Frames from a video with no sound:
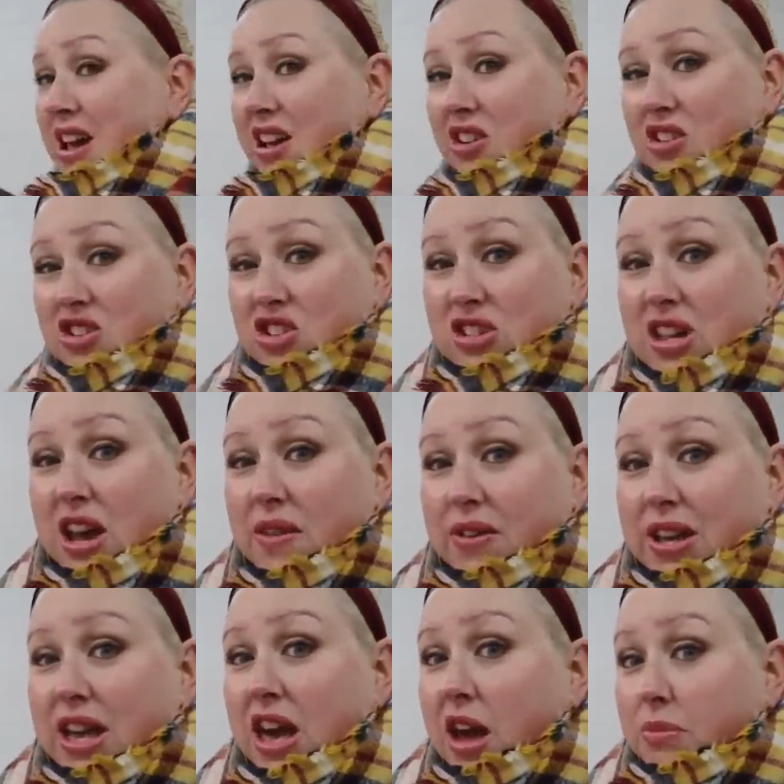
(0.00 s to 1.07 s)
I could just have
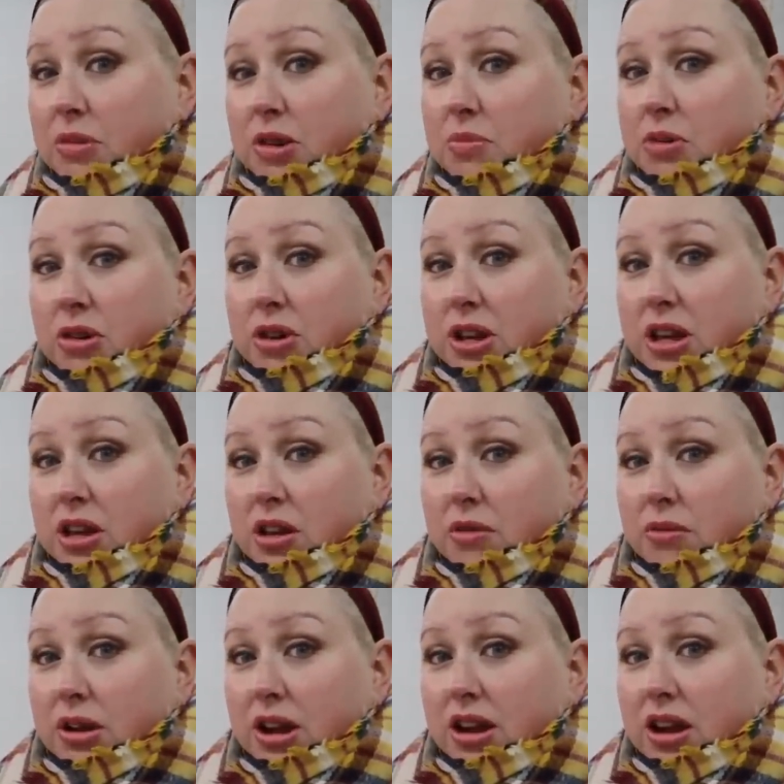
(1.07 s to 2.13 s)
a cabinet per kid,
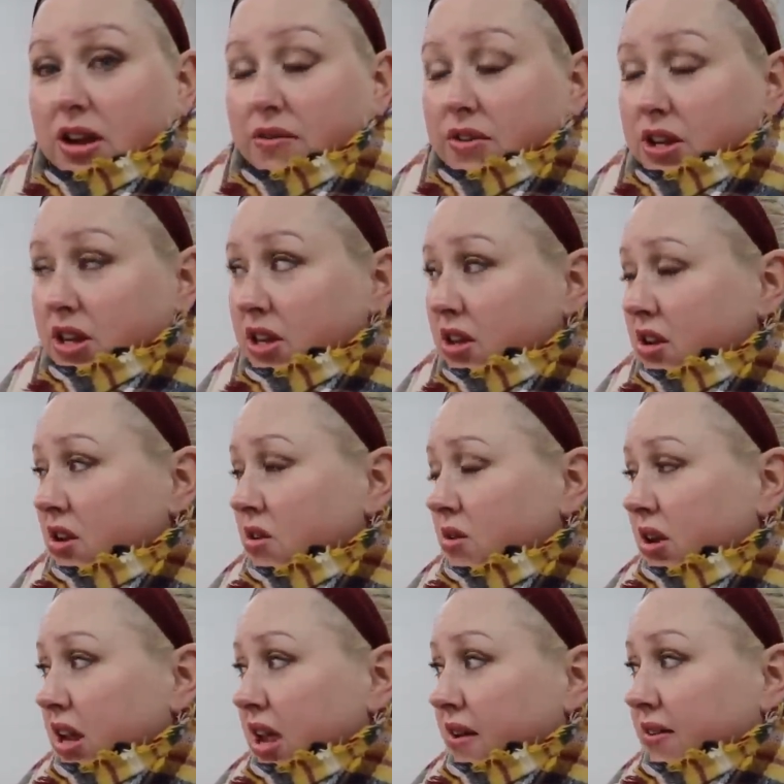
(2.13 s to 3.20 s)
right? Every kiddo
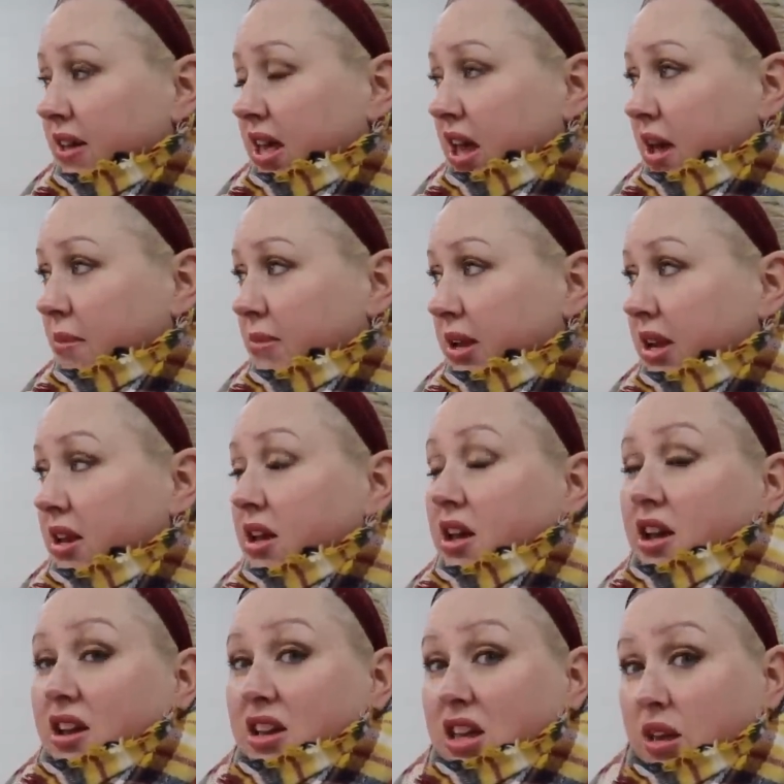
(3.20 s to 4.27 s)
could have a cabinet,
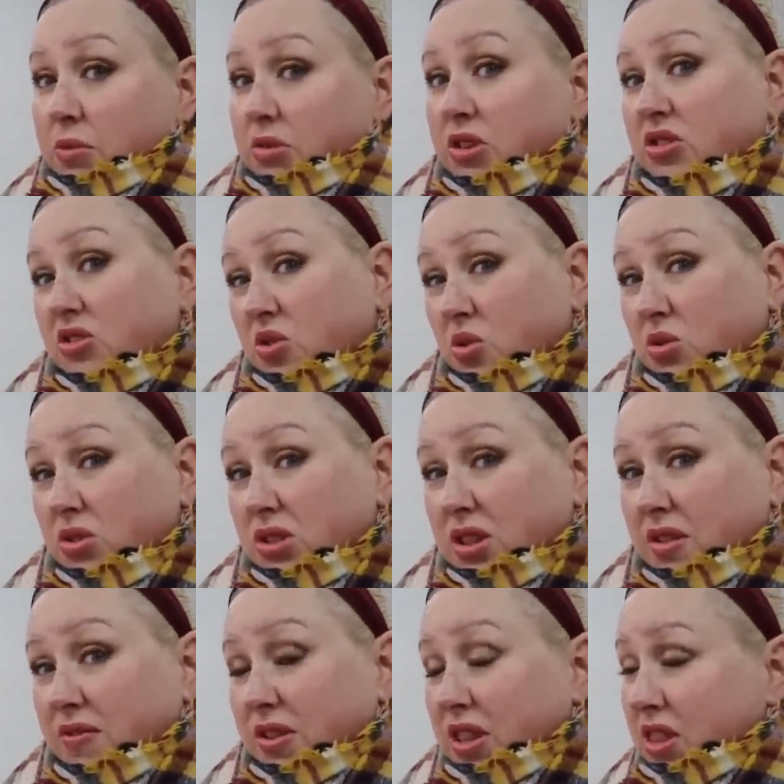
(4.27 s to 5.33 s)
keep their school
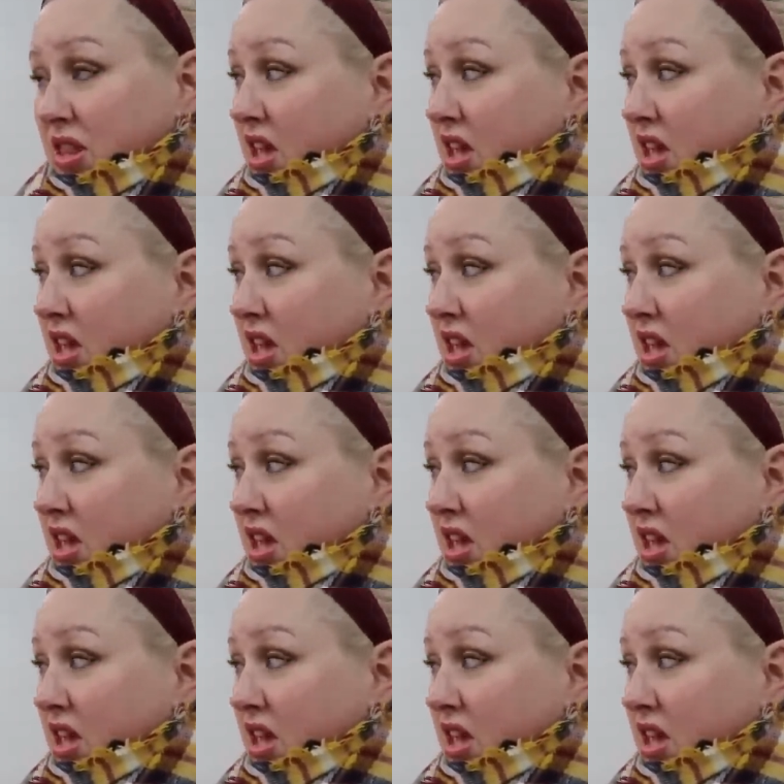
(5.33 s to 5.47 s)
stuff in